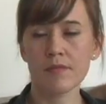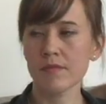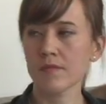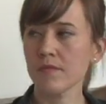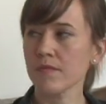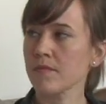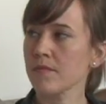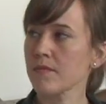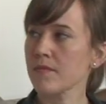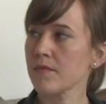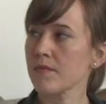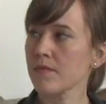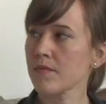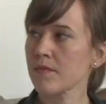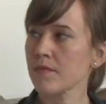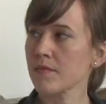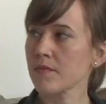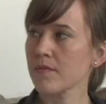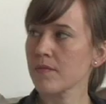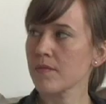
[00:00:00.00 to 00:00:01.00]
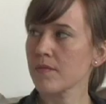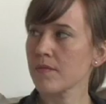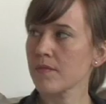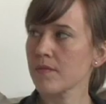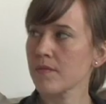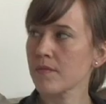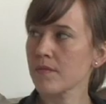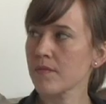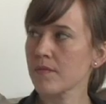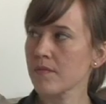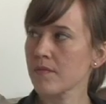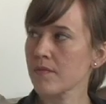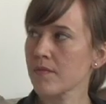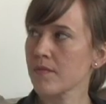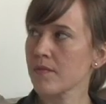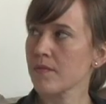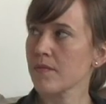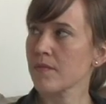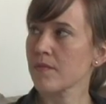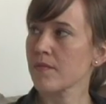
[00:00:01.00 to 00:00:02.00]

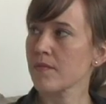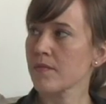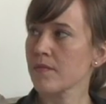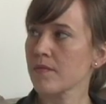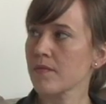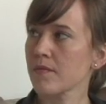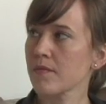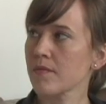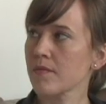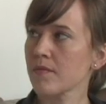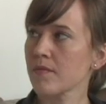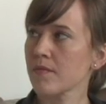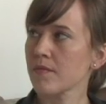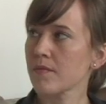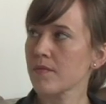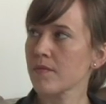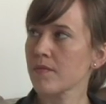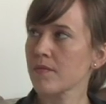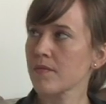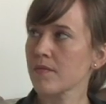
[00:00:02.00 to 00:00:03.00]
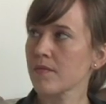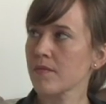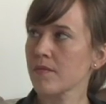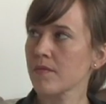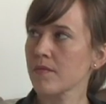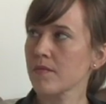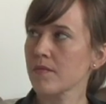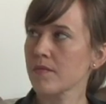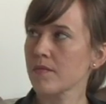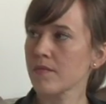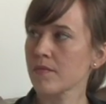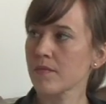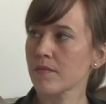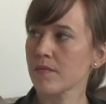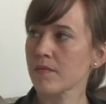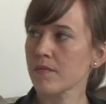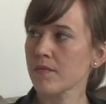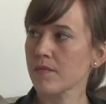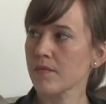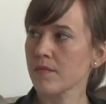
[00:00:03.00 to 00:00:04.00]

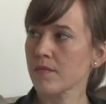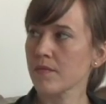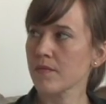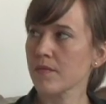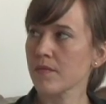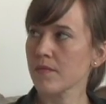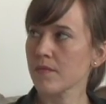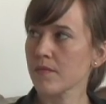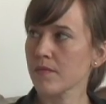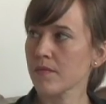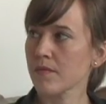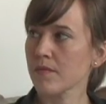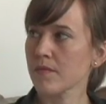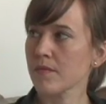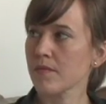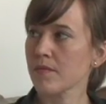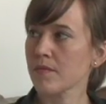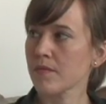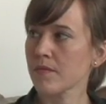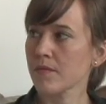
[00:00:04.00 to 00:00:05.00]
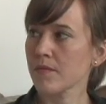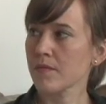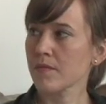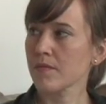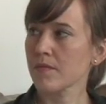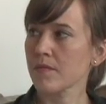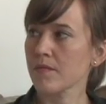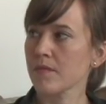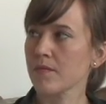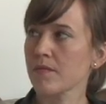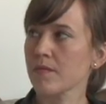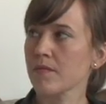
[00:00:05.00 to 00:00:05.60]
(silent)